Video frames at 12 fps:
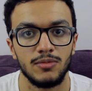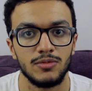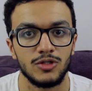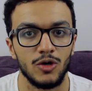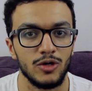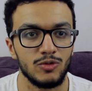
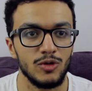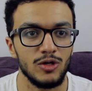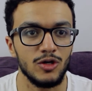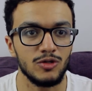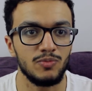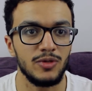So it will
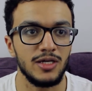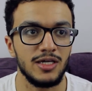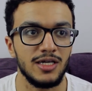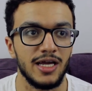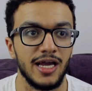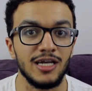not
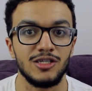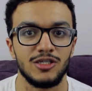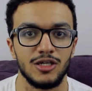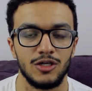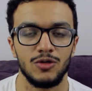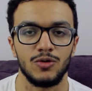be
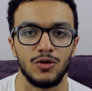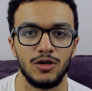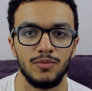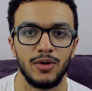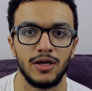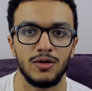insecure,
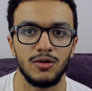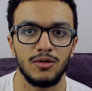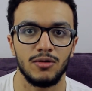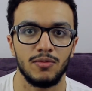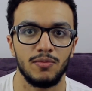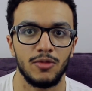but
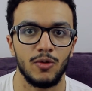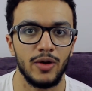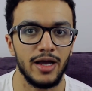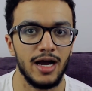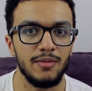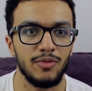the
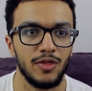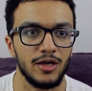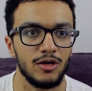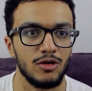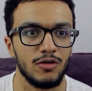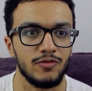way I'm
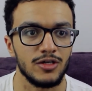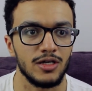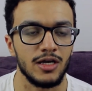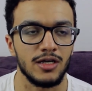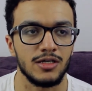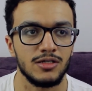thinking of it
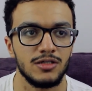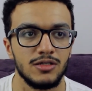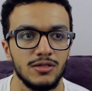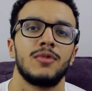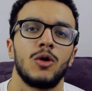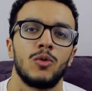is,